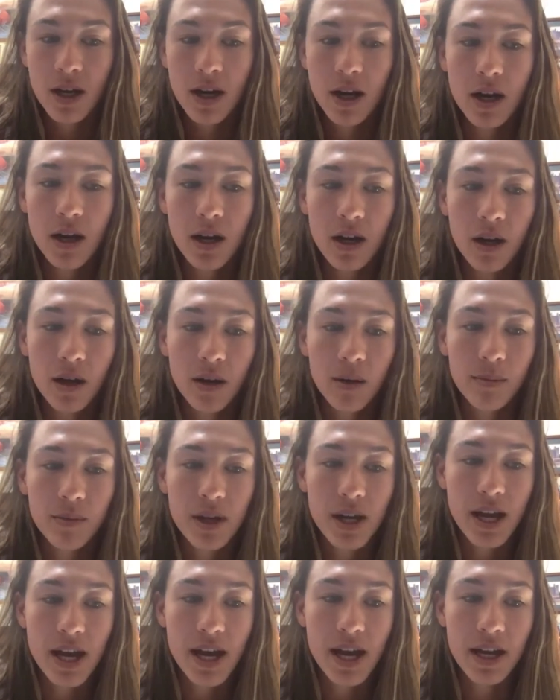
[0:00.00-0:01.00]

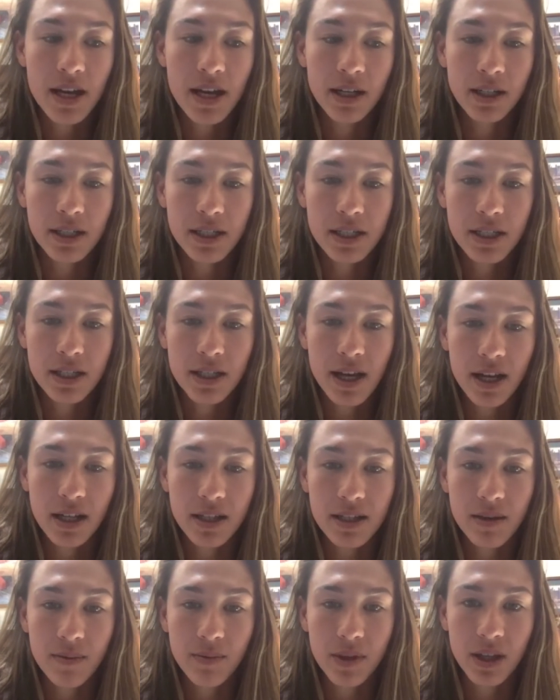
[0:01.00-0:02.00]
And
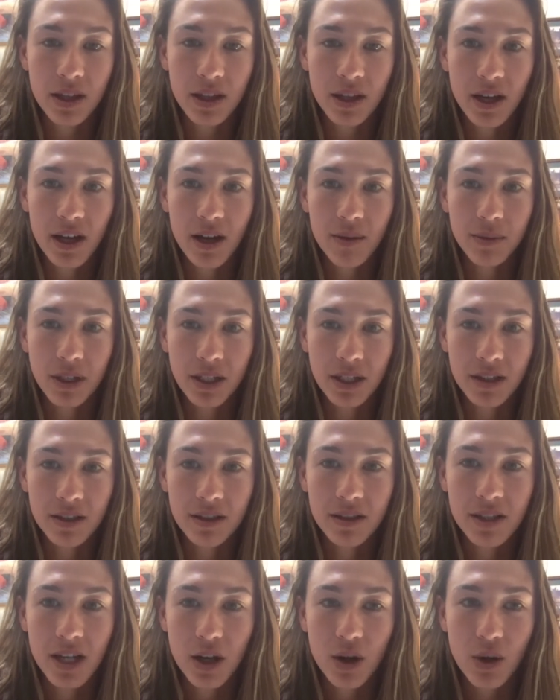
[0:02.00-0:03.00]
that's something that I'm going to
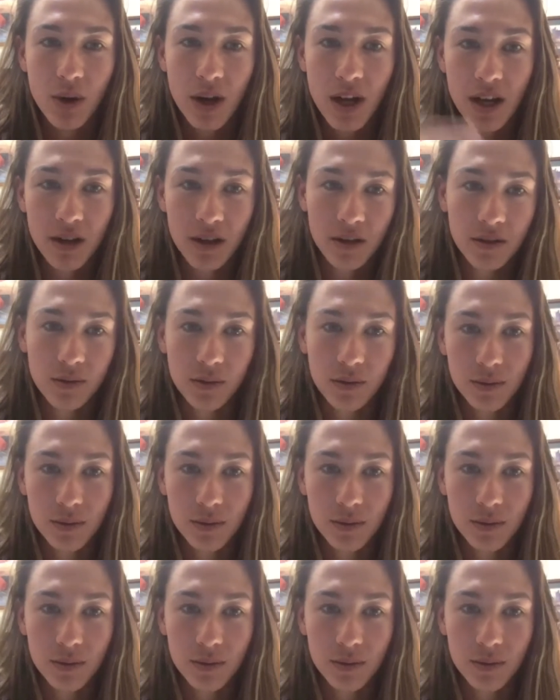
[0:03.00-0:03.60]
take away